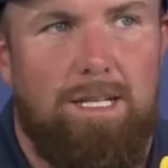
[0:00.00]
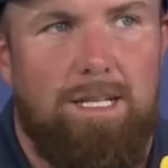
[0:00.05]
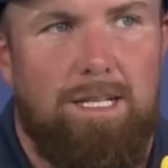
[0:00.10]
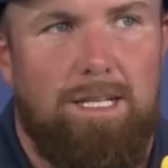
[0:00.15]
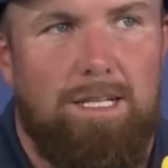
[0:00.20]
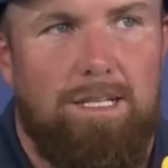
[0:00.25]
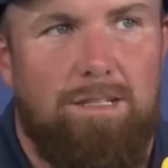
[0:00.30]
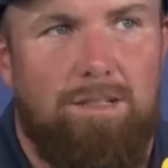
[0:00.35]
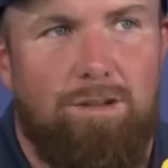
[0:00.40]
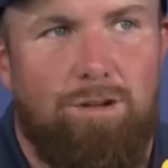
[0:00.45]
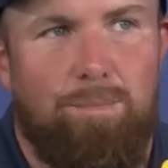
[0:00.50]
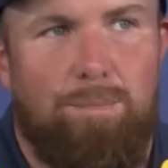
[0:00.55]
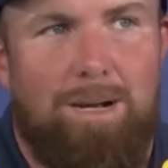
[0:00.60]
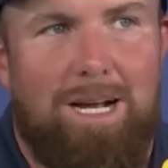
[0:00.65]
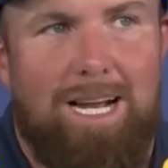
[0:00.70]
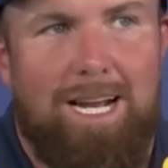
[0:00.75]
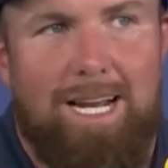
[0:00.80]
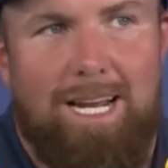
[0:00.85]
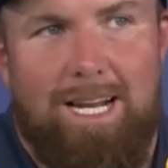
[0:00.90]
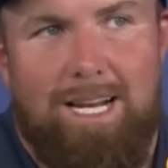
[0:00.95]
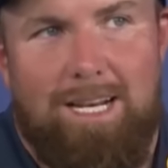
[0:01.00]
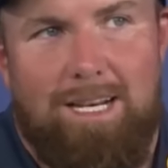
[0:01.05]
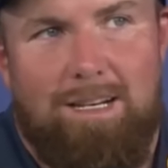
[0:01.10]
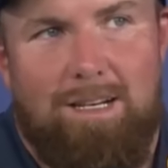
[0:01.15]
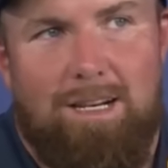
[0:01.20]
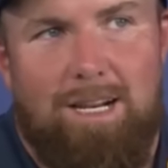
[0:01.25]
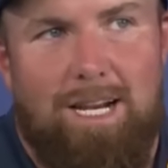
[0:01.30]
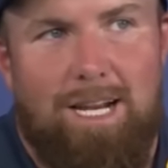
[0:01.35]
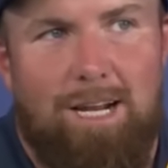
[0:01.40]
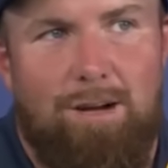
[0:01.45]
stood back
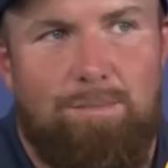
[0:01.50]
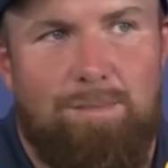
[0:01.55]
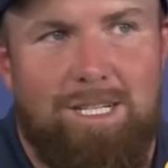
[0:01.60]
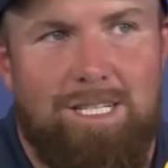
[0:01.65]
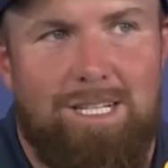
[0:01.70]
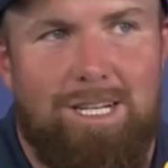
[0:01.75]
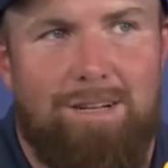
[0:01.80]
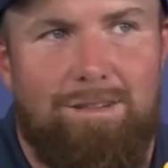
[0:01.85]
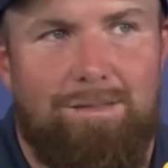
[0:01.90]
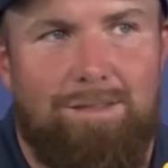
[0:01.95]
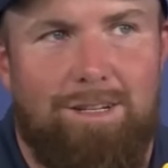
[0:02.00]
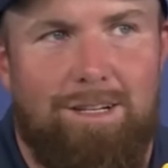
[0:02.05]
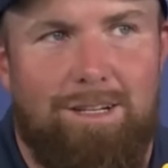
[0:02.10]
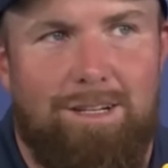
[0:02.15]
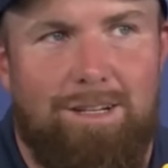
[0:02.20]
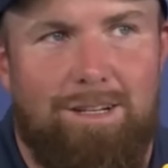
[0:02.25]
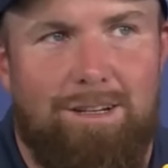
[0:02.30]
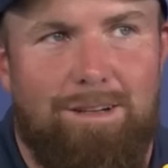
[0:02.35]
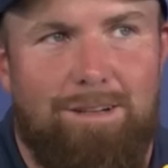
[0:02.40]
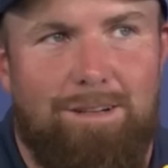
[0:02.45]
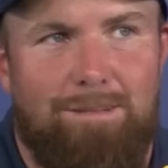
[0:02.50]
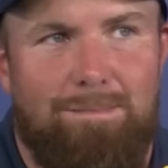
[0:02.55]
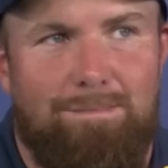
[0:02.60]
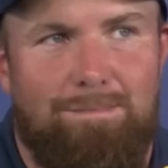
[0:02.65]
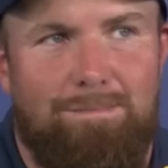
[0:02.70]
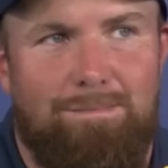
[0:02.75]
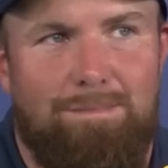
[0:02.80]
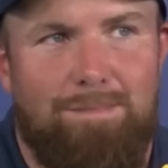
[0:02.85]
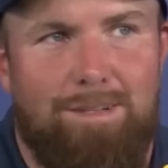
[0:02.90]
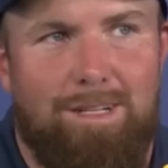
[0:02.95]
and allowed myself to
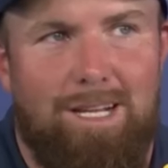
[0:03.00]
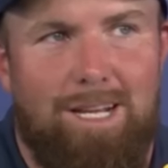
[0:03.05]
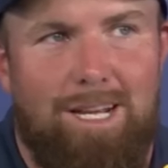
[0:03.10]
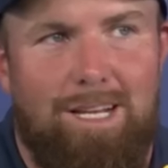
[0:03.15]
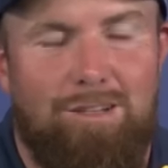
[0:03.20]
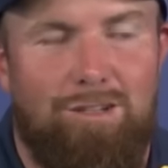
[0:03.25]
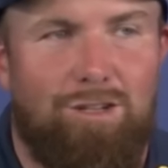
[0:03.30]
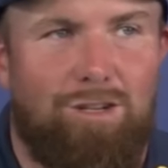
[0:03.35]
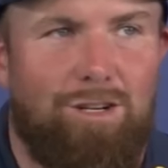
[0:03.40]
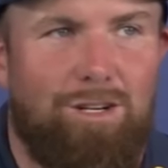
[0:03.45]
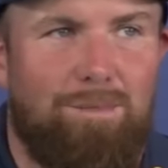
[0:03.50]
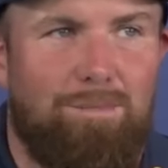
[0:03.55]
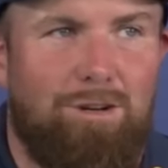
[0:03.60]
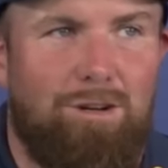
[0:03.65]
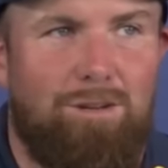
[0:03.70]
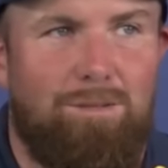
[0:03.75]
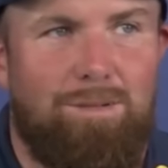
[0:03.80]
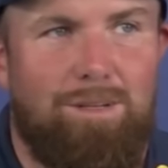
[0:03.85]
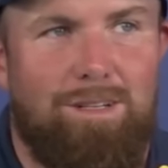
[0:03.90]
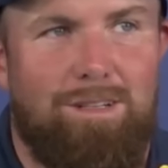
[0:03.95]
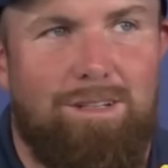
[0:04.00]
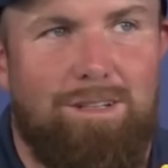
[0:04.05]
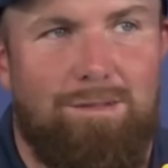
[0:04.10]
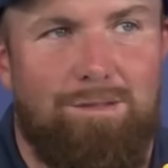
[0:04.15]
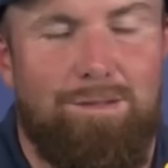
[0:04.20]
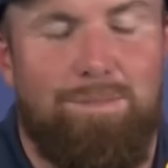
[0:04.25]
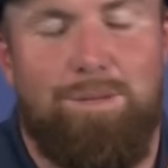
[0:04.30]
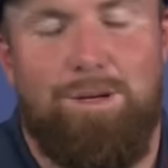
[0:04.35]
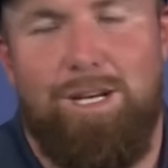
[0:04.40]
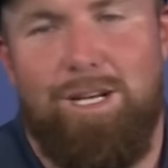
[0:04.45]
enjoy the moment. It
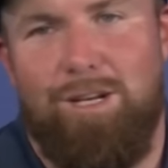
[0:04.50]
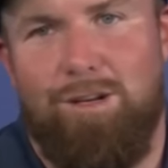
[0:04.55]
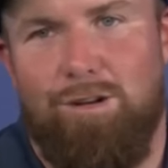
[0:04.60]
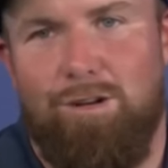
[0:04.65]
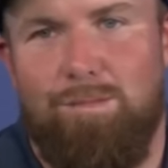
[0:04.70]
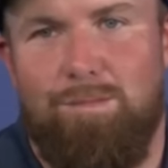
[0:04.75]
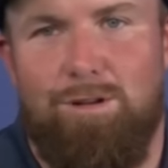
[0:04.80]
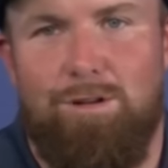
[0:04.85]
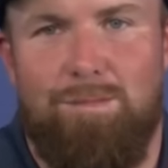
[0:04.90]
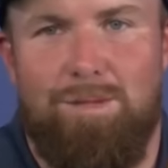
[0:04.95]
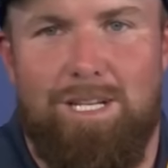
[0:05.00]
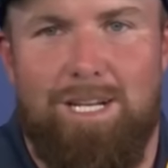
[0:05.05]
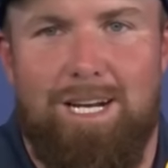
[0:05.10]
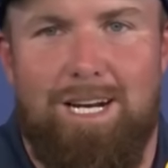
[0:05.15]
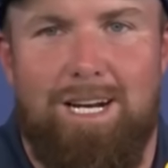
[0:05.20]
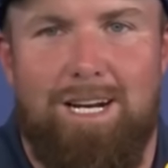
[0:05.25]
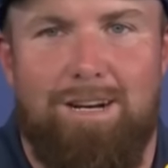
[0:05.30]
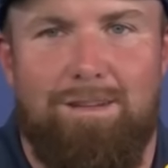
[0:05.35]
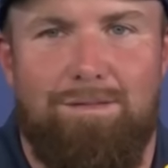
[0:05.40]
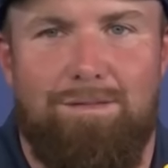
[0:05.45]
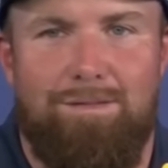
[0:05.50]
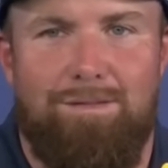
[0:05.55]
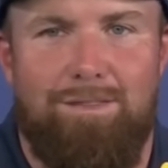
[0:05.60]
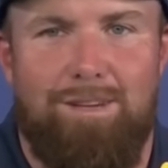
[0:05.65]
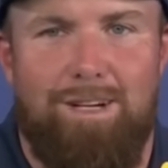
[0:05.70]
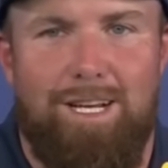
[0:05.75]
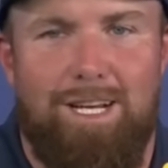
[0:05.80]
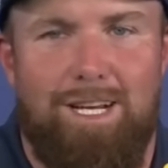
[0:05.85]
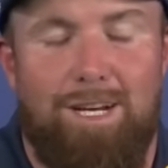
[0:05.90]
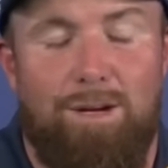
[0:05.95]
was a pretty cool moment to have.
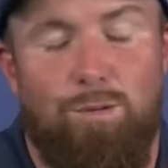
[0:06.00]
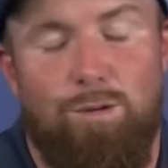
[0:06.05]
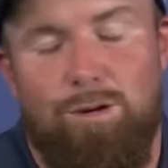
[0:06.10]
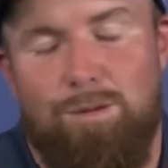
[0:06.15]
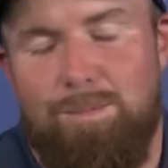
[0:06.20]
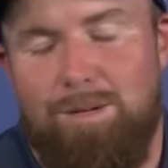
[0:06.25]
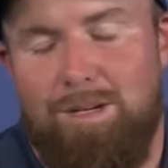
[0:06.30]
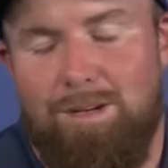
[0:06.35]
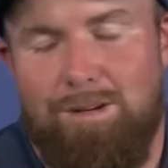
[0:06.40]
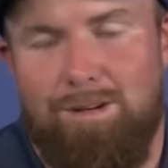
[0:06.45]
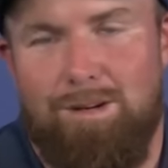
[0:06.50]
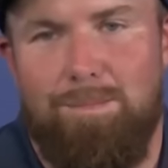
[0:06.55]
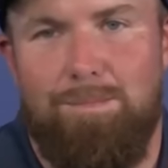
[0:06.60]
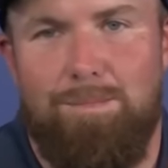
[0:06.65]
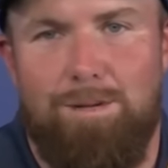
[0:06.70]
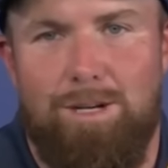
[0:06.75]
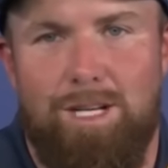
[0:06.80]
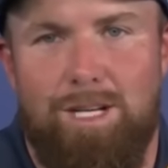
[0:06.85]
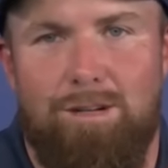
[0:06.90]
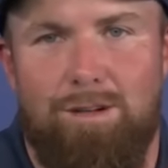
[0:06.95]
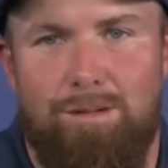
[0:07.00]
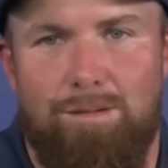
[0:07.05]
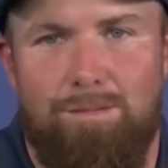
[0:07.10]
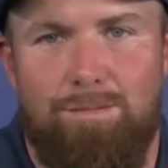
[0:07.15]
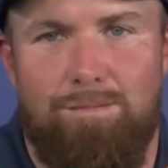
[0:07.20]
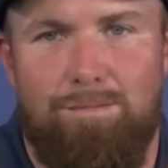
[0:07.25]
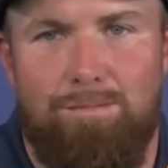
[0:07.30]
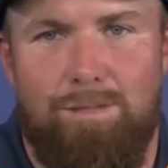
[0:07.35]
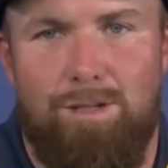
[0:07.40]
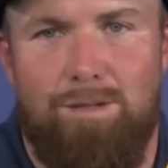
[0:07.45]
It would have been a pretty
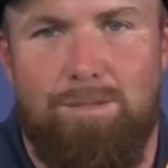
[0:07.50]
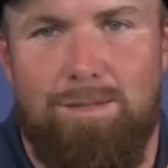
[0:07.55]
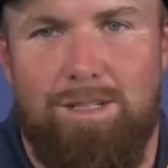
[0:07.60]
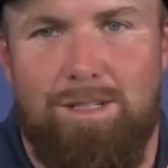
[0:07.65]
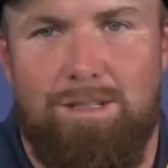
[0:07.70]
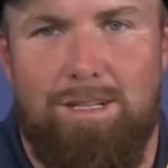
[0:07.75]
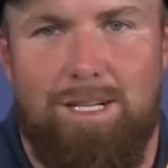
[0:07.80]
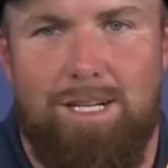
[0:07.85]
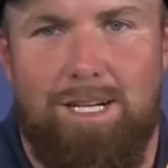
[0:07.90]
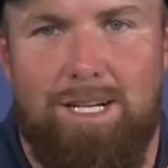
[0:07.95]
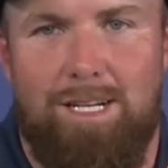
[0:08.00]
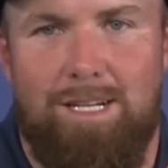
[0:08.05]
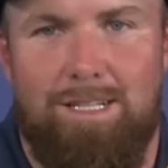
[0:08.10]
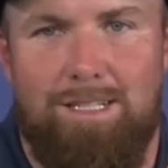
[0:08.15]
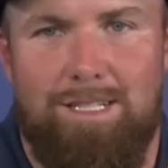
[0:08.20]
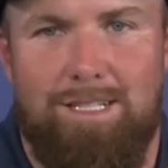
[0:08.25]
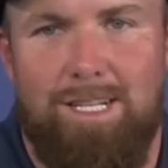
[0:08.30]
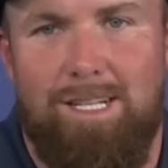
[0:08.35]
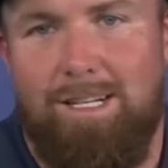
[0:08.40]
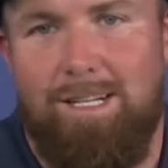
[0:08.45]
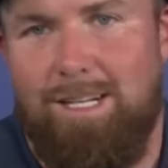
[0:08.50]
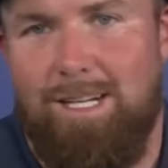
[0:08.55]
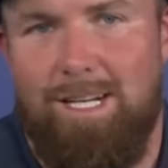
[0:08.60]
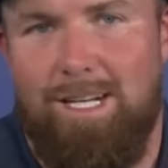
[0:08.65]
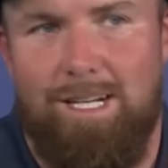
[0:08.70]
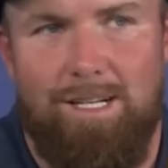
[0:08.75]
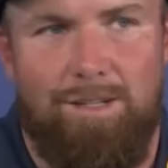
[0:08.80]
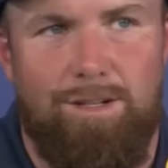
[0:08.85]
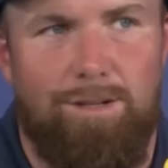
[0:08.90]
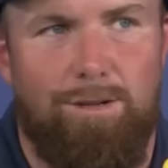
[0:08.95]
cool moment to kind of seal the
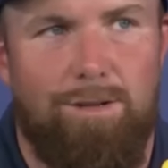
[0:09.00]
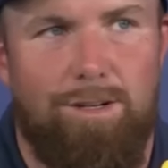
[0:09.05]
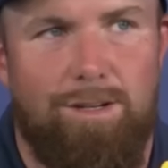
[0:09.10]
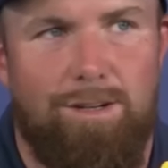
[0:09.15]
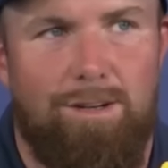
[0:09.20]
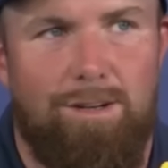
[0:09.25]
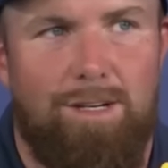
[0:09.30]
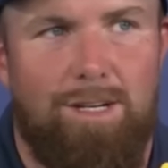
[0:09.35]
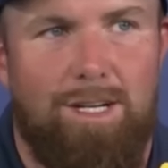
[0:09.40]
deal and do it.